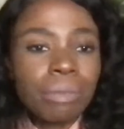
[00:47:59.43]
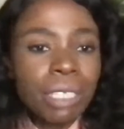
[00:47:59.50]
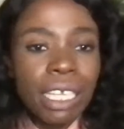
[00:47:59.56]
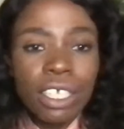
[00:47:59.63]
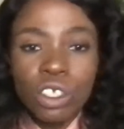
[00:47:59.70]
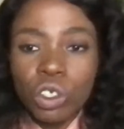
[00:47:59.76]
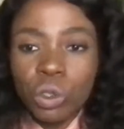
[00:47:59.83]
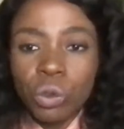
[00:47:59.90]

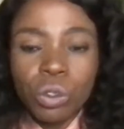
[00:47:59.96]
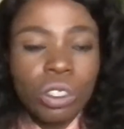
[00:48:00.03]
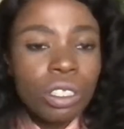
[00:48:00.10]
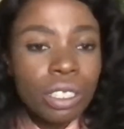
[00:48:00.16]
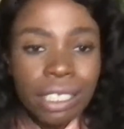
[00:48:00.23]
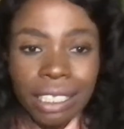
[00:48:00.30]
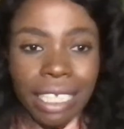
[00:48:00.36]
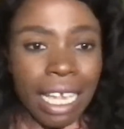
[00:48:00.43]
takes you
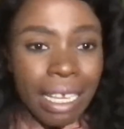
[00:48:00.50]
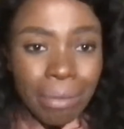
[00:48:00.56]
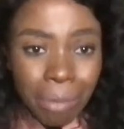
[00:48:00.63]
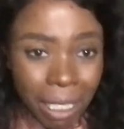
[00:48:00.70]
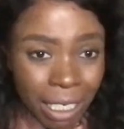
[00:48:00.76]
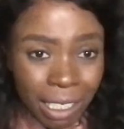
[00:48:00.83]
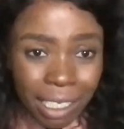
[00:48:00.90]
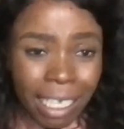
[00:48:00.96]
10
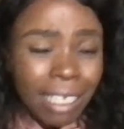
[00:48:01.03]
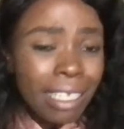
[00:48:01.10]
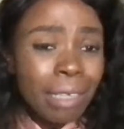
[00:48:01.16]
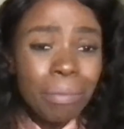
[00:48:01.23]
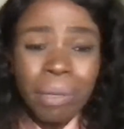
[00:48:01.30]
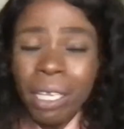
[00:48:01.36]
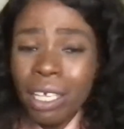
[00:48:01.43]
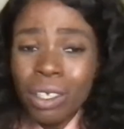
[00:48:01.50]
minutes and
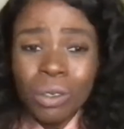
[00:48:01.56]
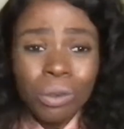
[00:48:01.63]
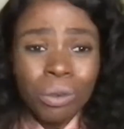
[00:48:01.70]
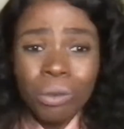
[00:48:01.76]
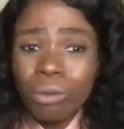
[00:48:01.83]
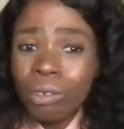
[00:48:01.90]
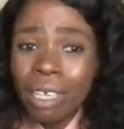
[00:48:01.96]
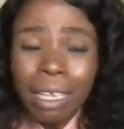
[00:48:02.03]
they pay
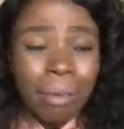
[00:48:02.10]
you